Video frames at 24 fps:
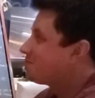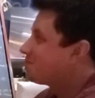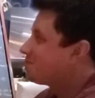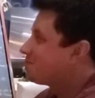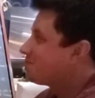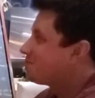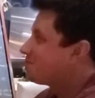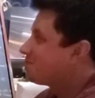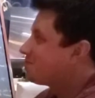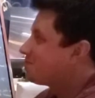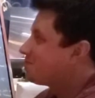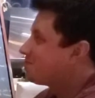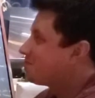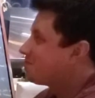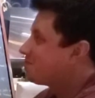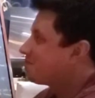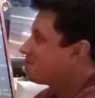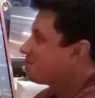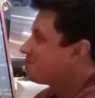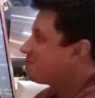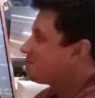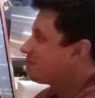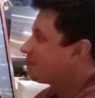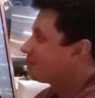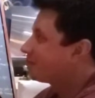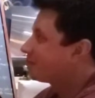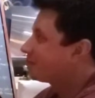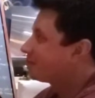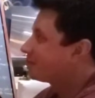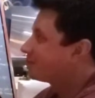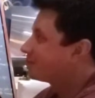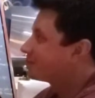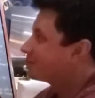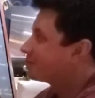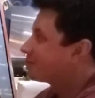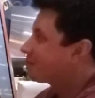
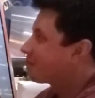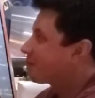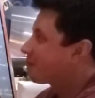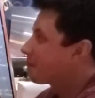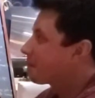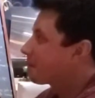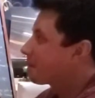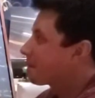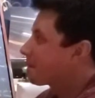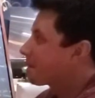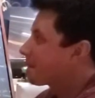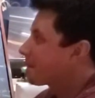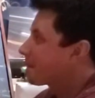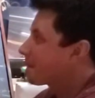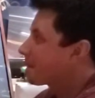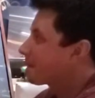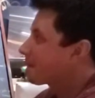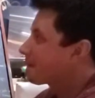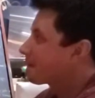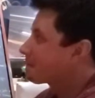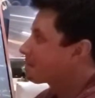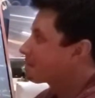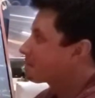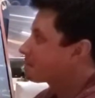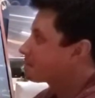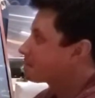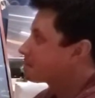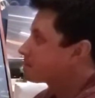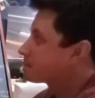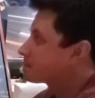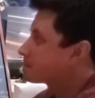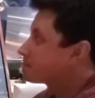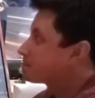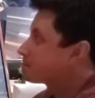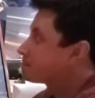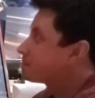
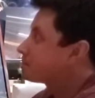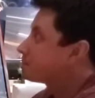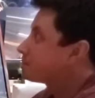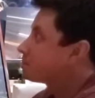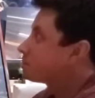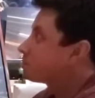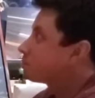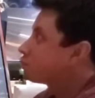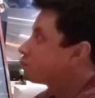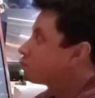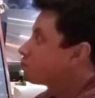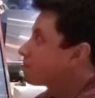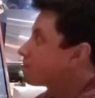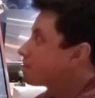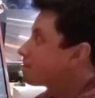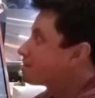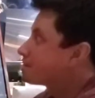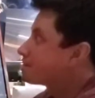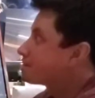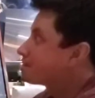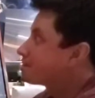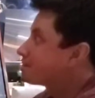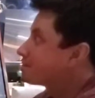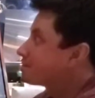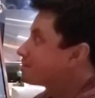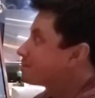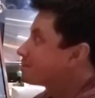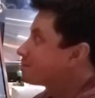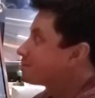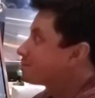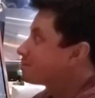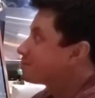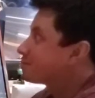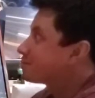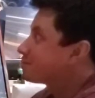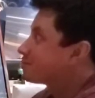
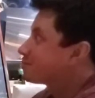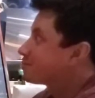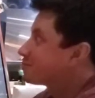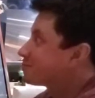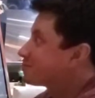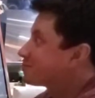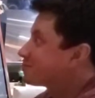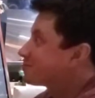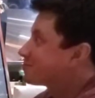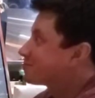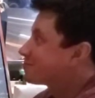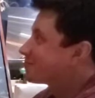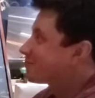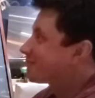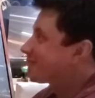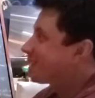No words are spoken by the person on screen.